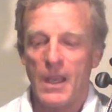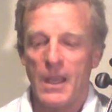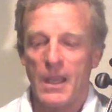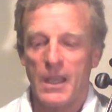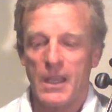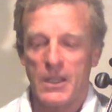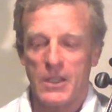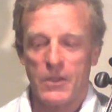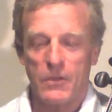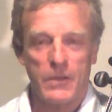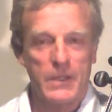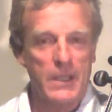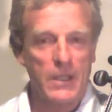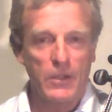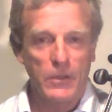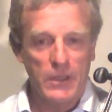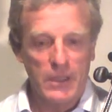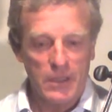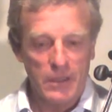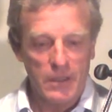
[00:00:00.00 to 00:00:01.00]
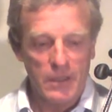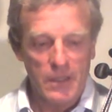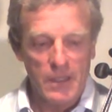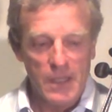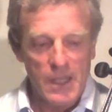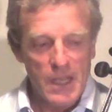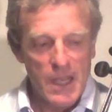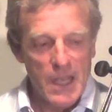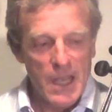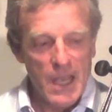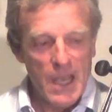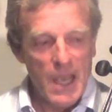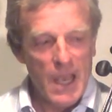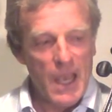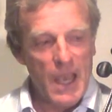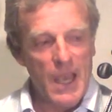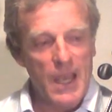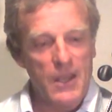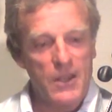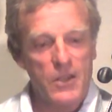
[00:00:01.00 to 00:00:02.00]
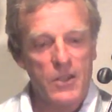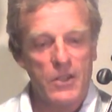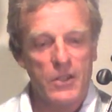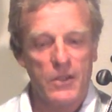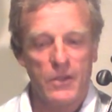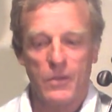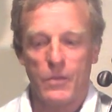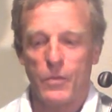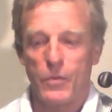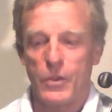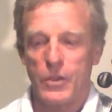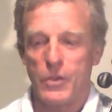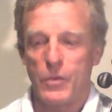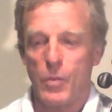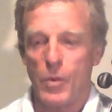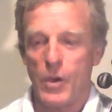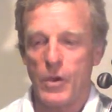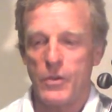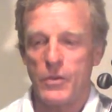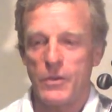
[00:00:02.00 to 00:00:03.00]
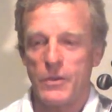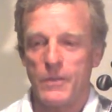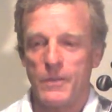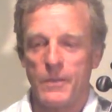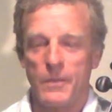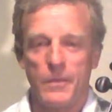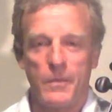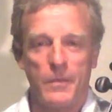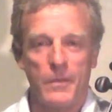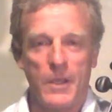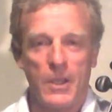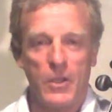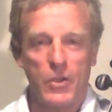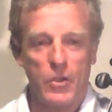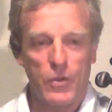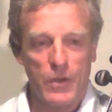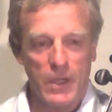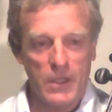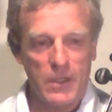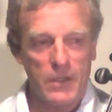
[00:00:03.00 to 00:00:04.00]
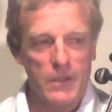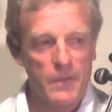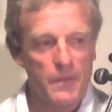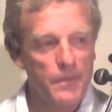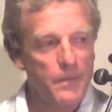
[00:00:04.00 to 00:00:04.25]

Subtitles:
gets a result, and which won't injure us,